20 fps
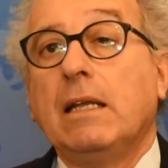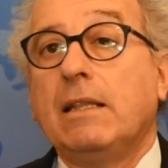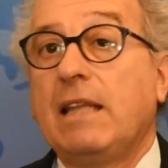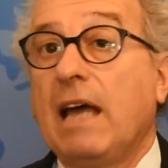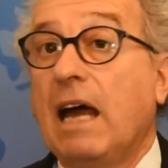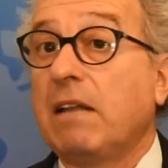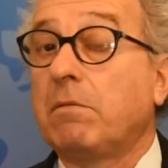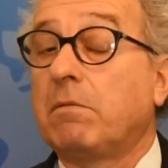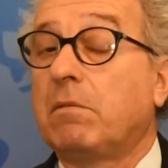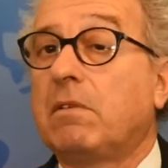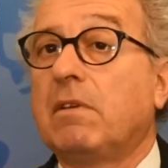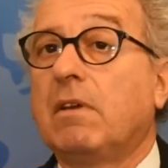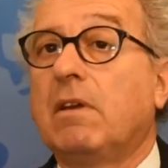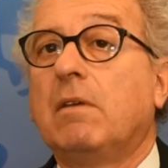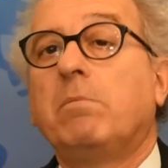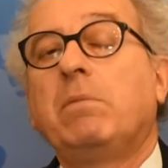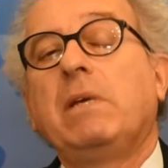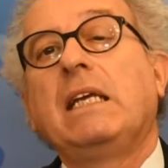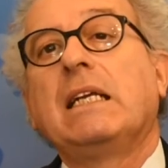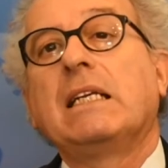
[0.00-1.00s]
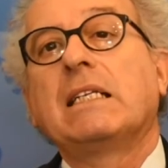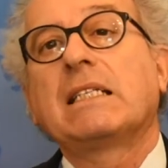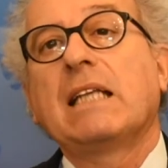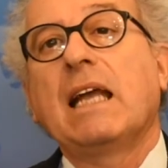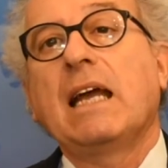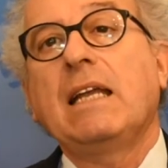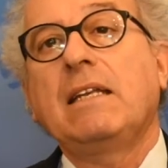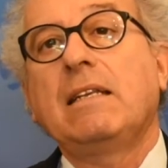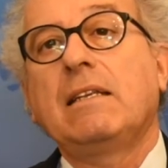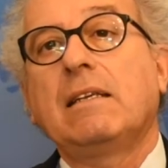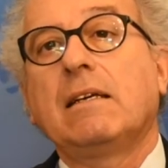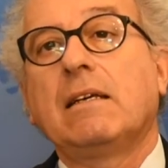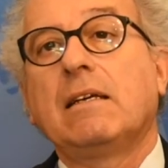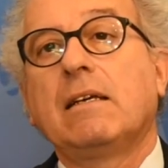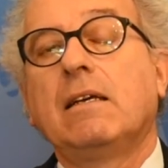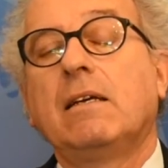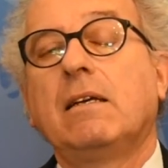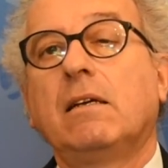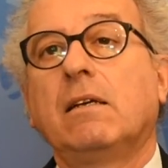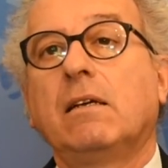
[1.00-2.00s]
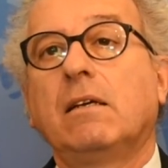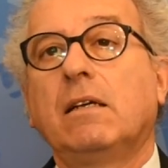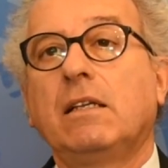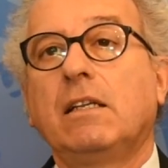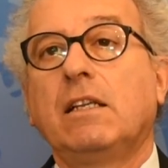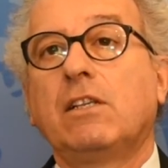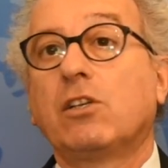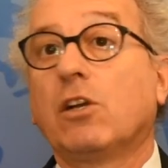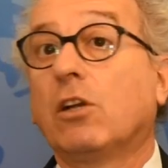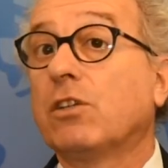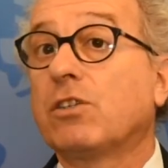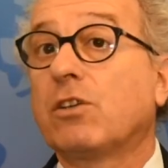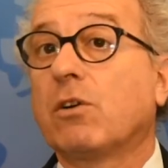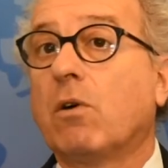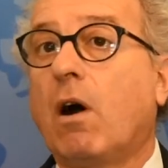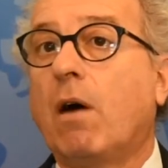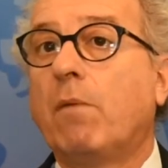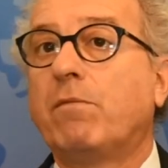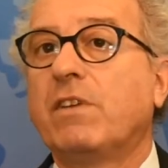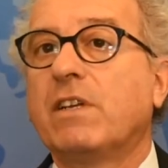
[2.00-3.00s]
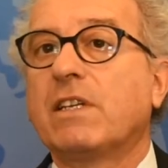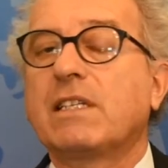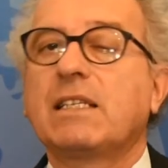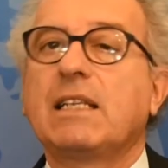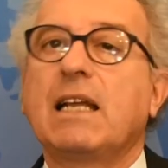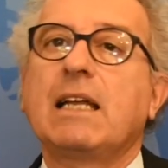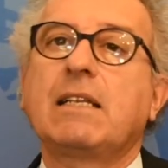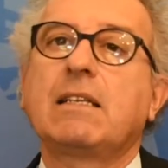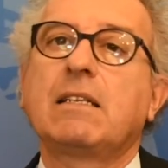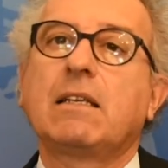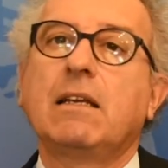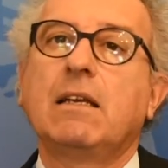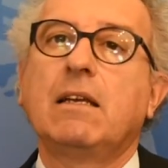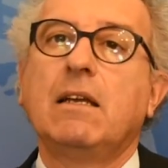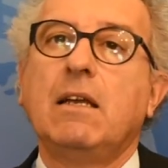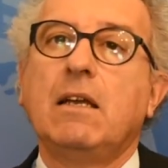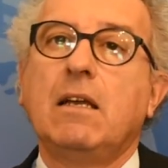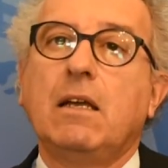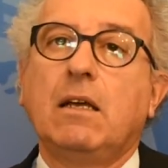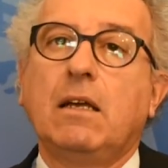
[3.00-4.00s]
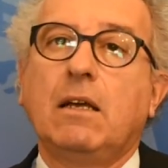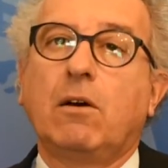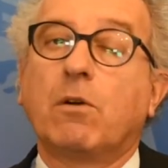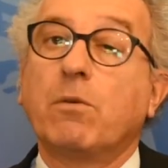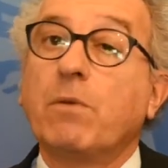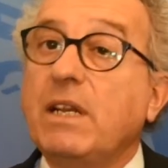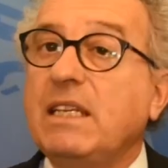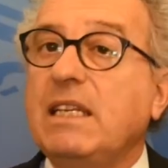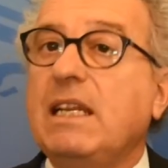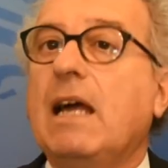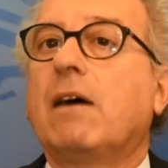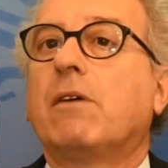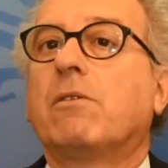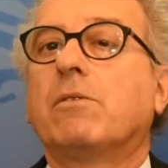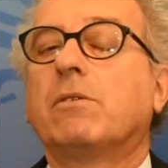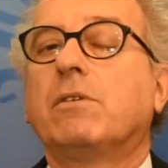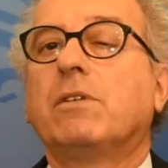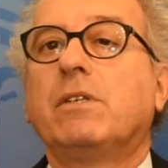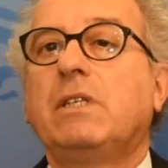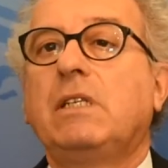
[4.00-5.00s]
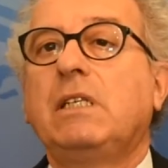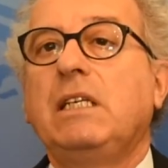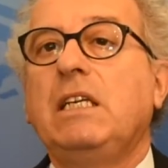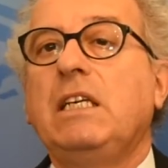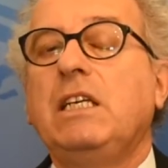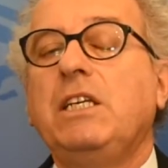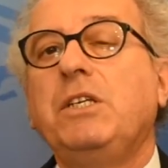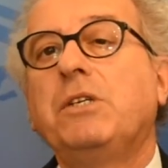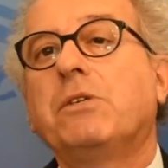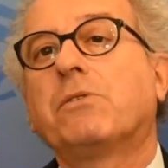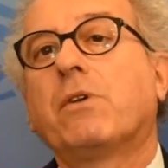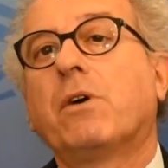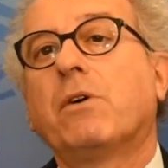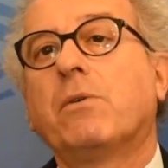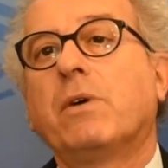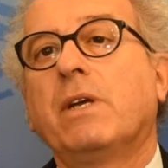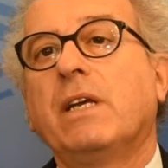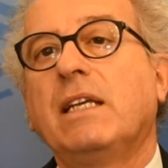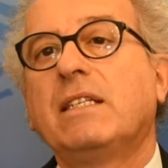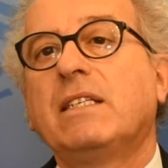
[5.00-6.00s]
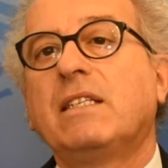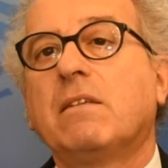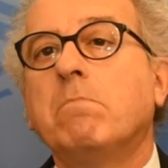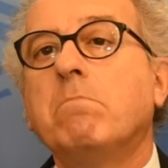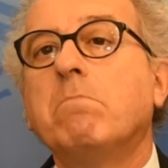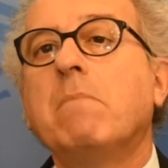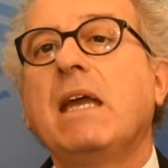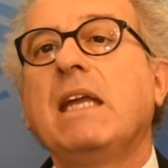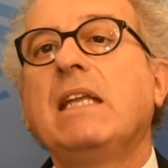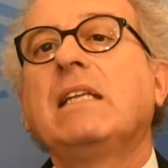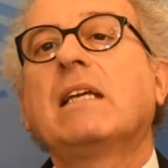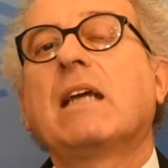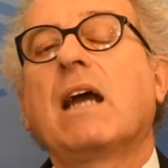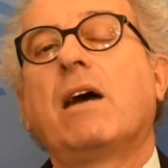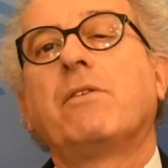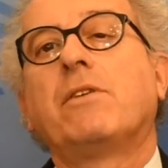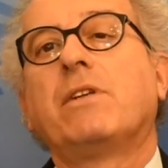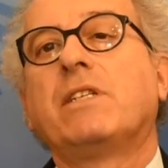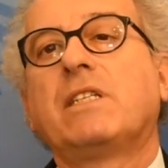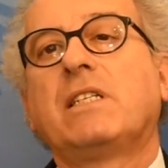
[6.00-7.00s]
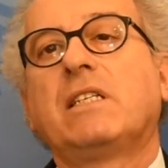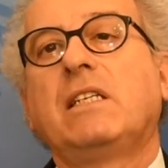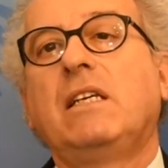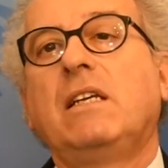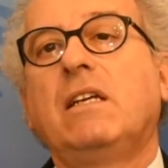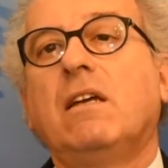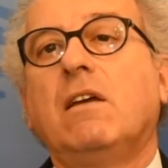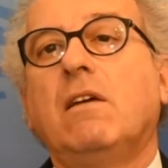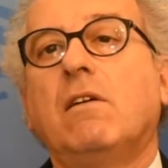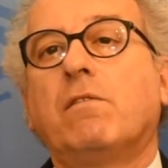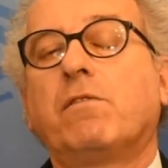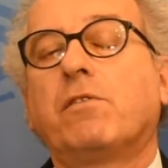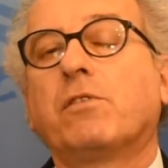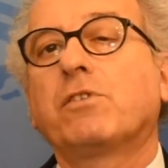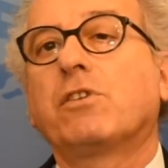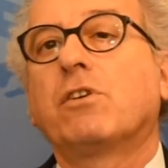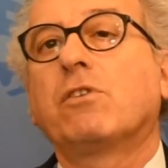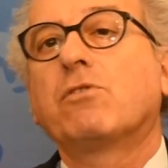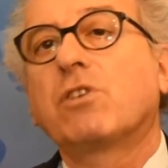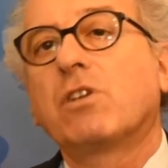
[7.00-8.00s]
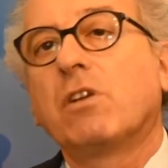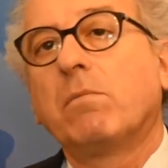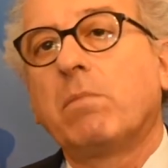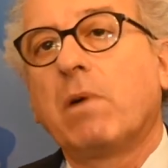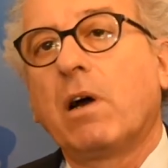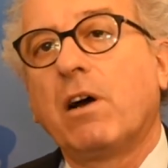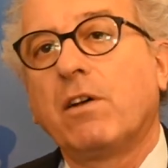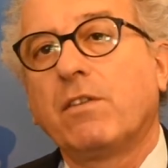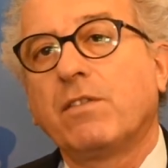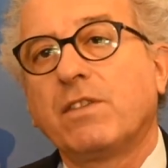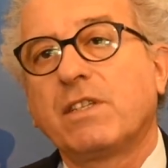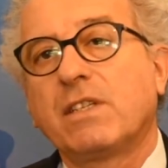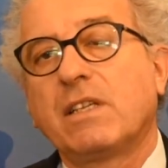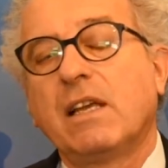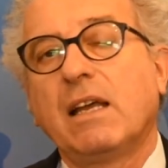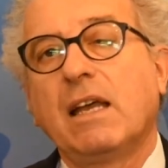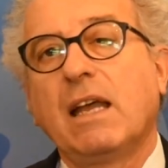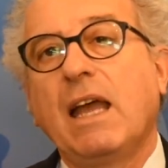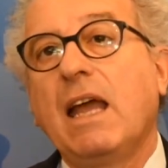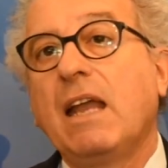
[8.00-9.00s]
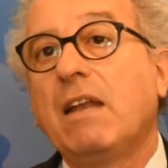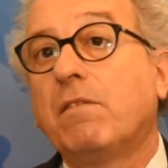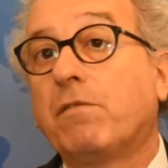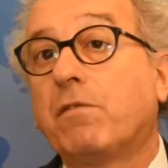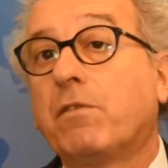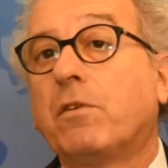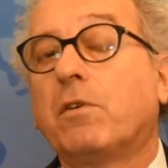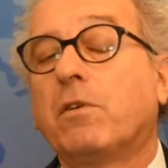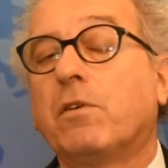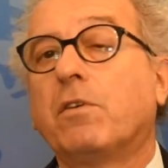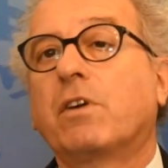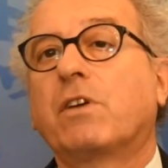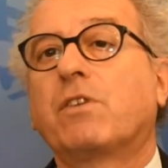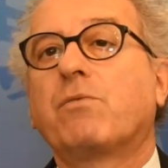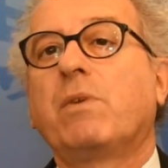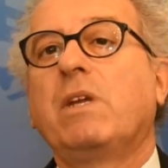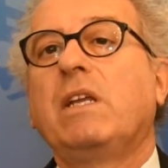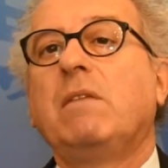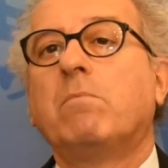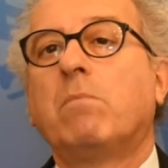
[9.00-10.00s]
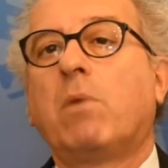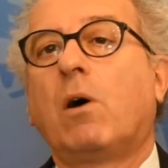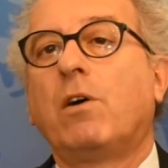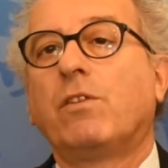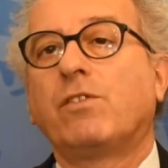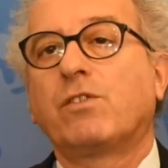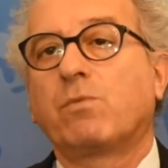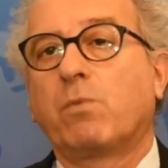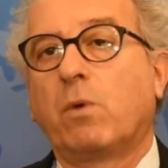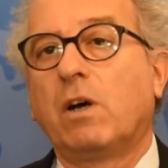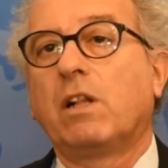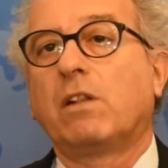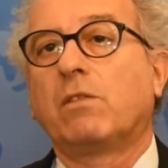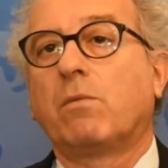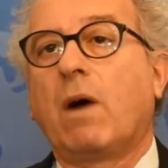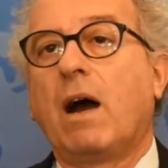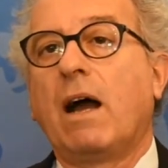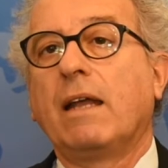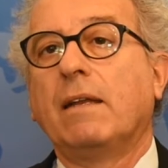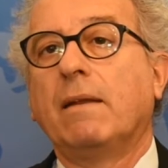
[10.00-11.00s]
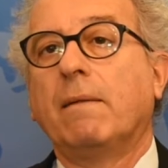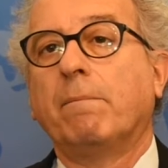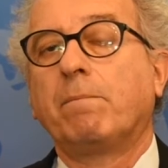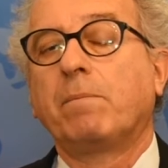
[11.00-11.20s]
That being said, it is also obvious that already now the euro is the main currency for social bonds and for green bonds worldwide.